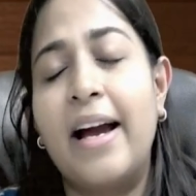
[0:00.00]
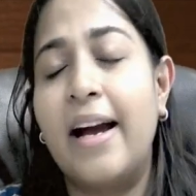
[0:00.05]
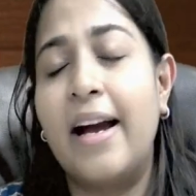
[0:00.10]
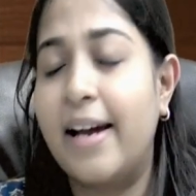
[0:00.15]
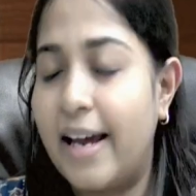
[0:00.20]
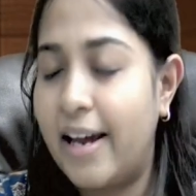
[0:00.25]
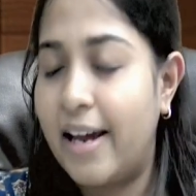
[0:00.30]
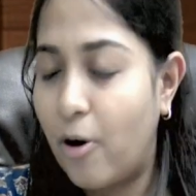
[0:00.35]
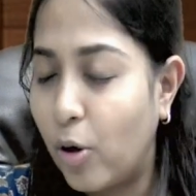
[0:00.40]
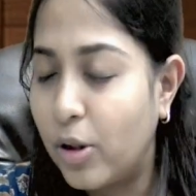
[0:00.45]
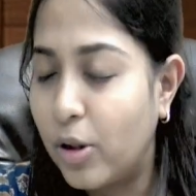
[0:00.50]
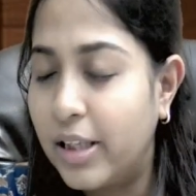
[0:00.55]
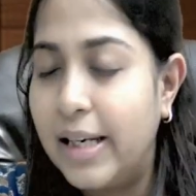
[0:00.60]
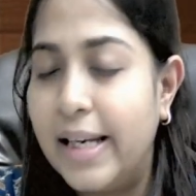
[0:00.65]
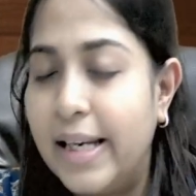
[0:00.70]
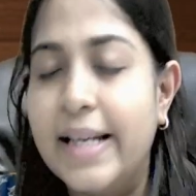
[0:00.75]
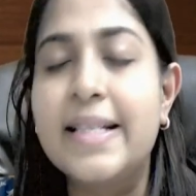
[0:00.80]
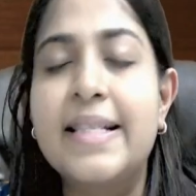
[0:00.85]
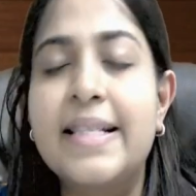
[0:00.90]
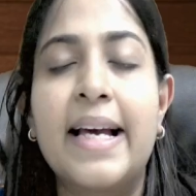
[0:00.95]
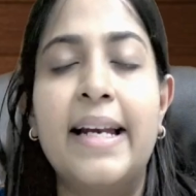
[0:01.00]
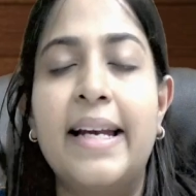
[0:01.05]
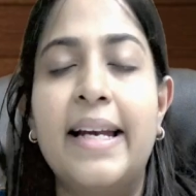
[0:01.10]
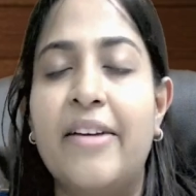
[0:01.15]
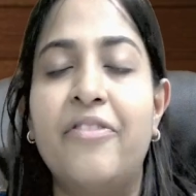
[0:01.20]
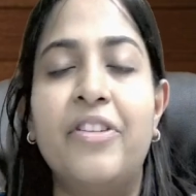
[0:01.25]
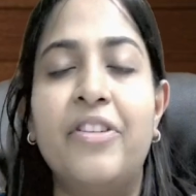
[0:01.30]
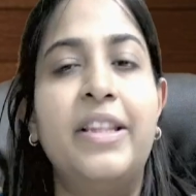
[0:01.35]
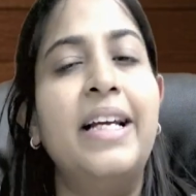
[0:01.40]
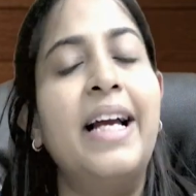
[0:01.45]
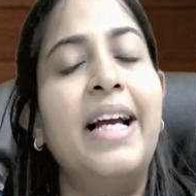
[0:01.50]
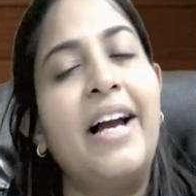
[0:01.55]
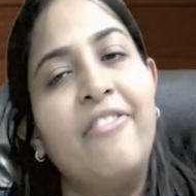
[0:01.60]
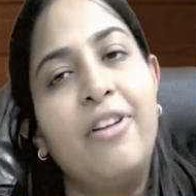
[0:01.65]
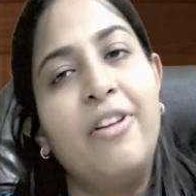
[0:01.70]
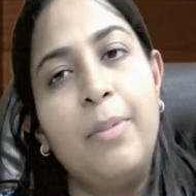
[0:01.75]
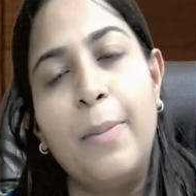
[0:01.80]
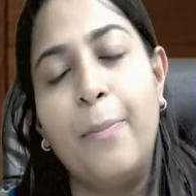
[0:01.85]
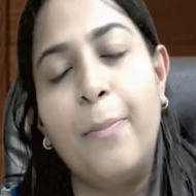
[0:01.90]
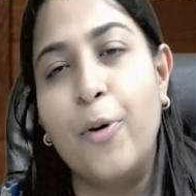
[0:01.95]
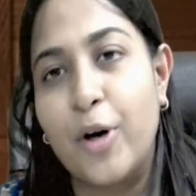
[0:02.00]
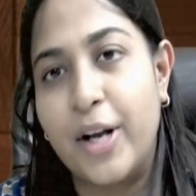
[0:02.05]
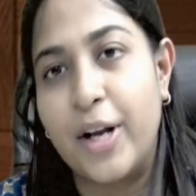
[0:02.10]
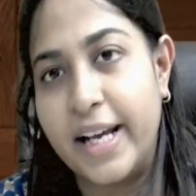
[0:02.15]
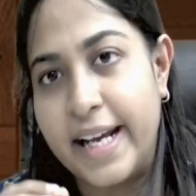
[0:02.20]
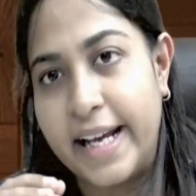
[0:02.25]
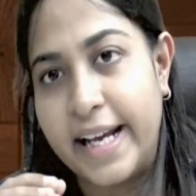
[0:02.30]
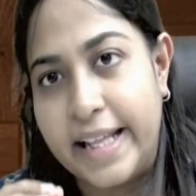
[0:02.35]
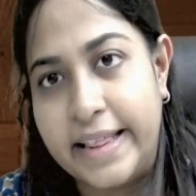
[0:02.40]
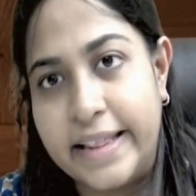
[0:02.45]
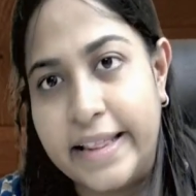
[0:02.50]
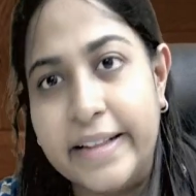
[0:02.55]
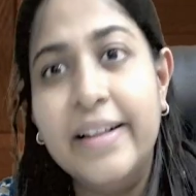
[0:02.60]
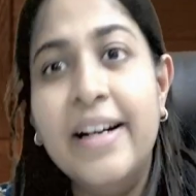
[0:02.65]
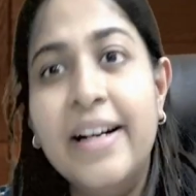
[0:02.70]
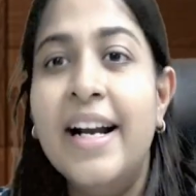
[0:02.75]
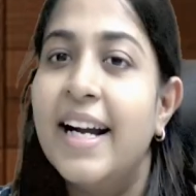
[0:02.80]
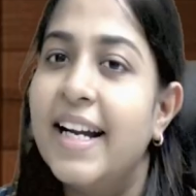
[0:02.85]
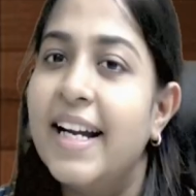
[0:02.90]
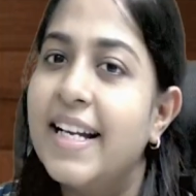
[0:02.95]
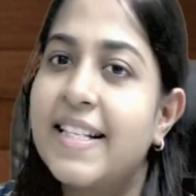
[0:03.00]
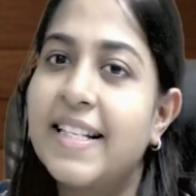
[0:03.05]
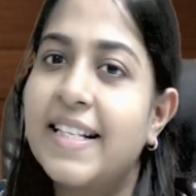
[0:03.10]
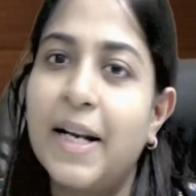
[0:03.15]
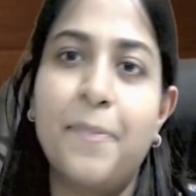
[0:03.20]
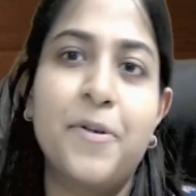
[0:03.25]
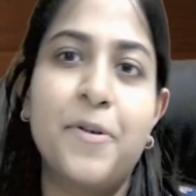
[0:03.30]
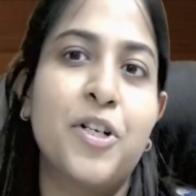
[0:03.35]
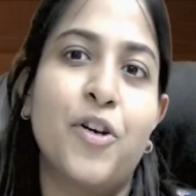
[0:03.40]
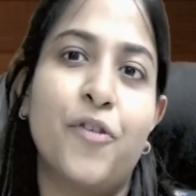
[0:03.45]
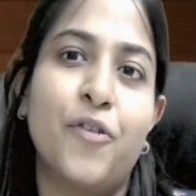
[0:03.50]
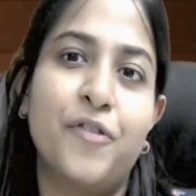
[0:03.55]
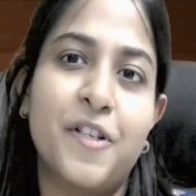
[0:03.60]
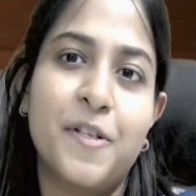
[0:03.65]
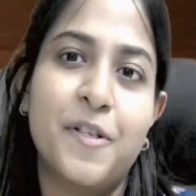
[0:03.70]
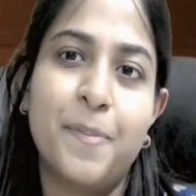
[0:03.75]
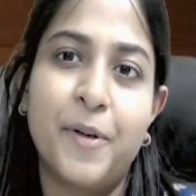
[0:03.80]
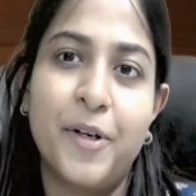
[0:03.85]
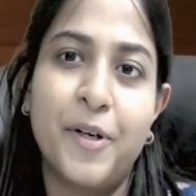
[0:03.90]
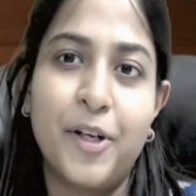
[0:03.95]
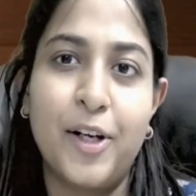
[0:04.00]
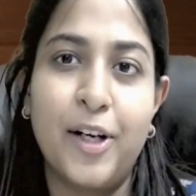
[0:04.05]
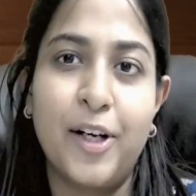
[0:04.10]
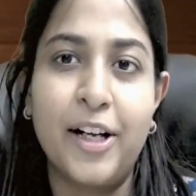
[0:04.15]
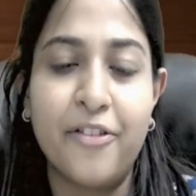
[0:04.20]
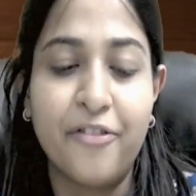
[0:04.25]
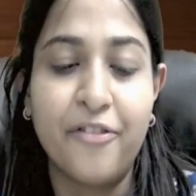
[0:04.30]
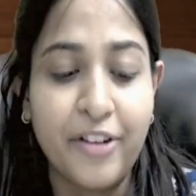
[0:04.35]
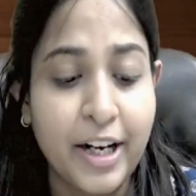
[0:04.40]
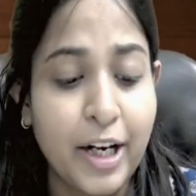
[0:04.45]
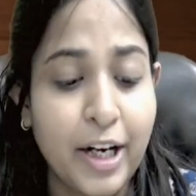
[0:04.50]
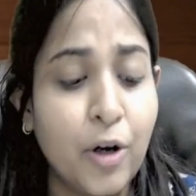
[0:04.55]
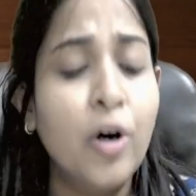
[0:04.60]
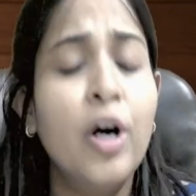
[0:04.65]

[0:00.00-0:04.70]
all the links and everything I will be putting in the description of this particular video.